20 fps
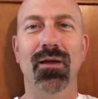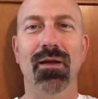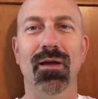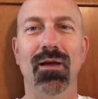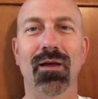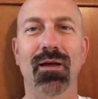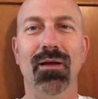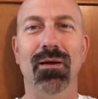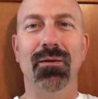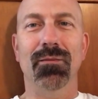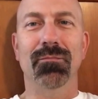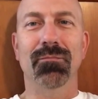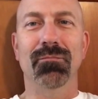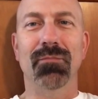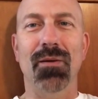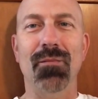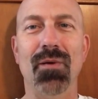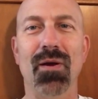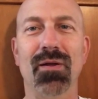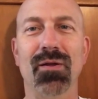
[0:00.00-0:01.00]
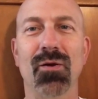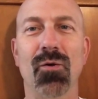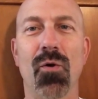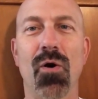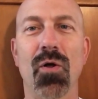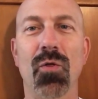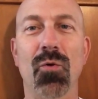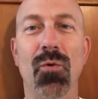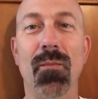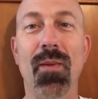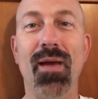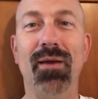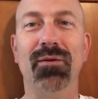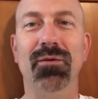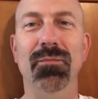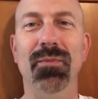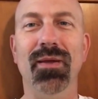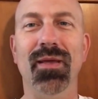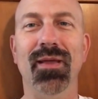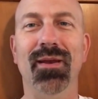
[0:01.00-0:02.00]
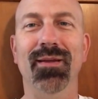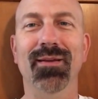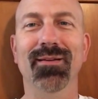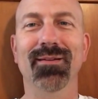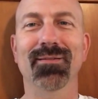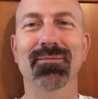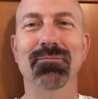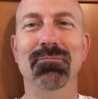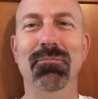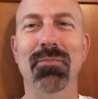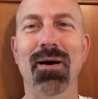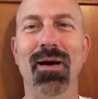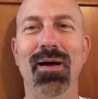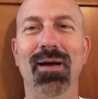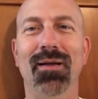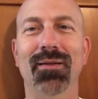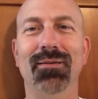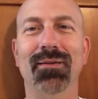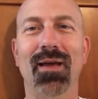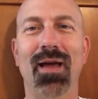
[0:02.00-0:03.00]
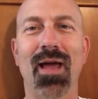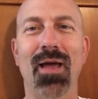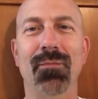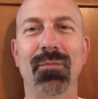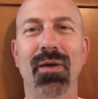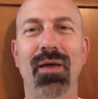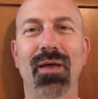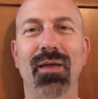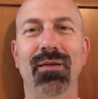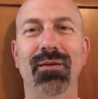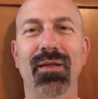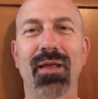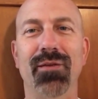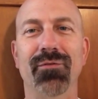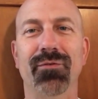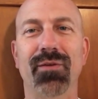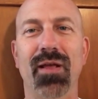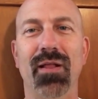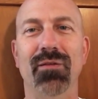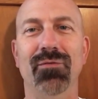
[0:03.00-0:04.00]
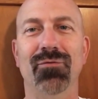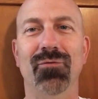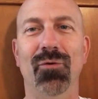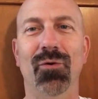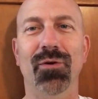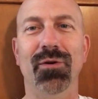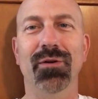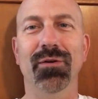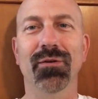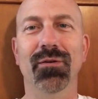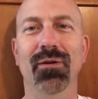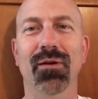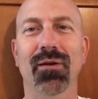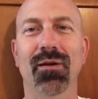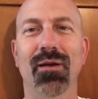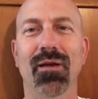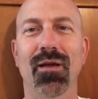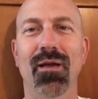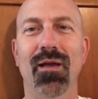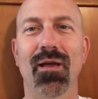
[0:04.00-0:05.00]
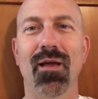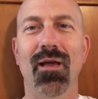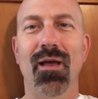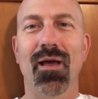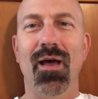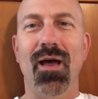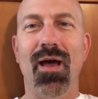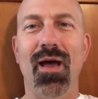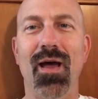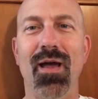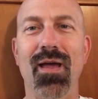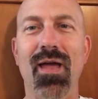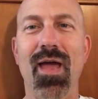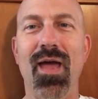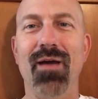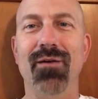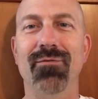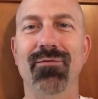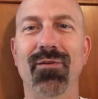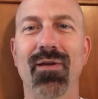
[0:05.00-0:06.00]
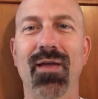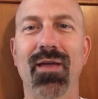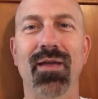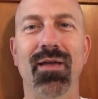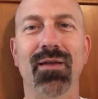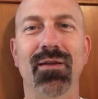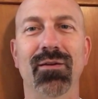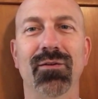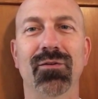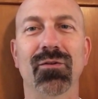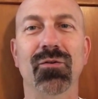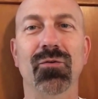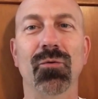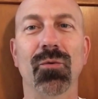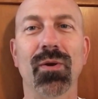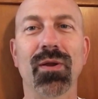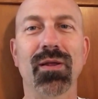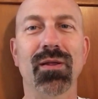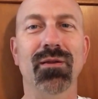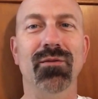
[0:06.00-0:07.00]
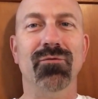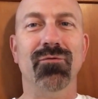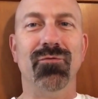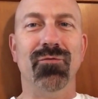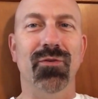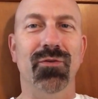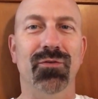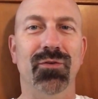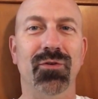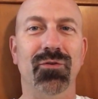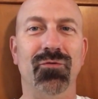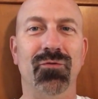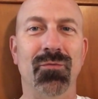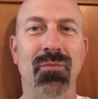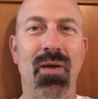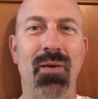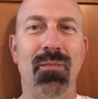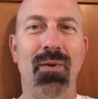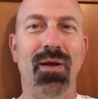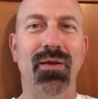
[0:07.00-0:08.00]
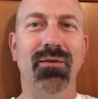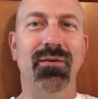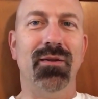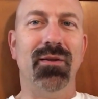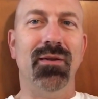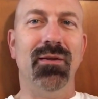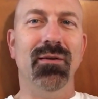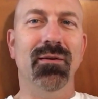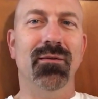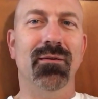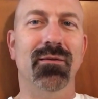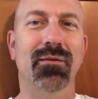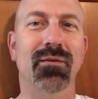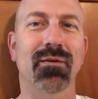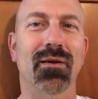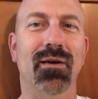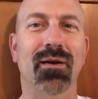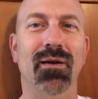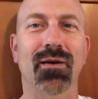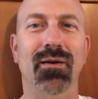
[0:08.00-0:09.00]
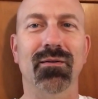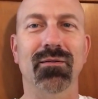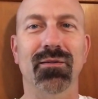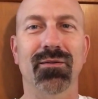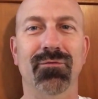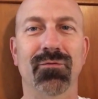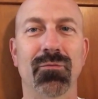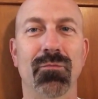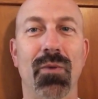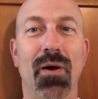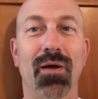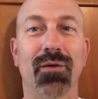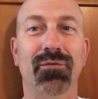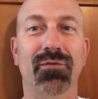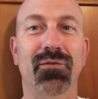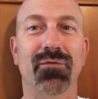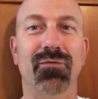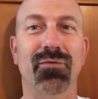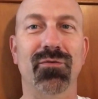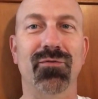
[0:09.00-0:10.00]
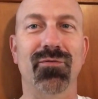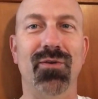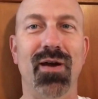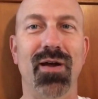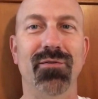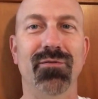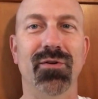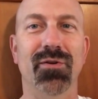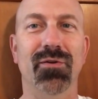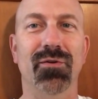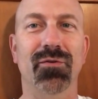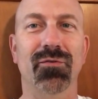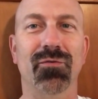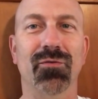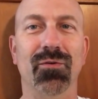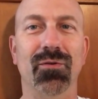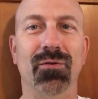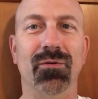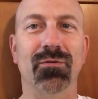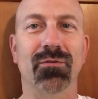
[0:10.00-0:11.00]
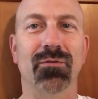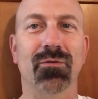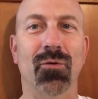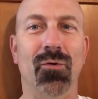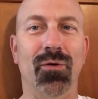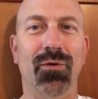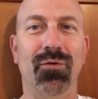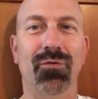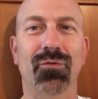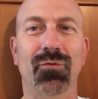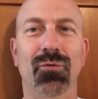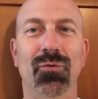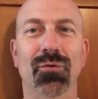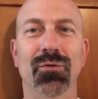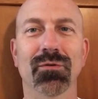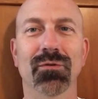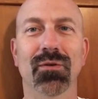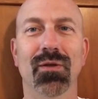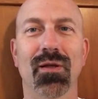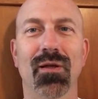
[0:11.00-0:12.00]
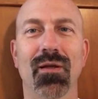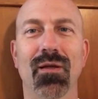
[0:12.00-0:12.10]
Um, I'm not going to go all the way back to the beginning, but I'm a native Californian. I have a degree in physics from MIT. Uh, lived in Boston for five years for going to school.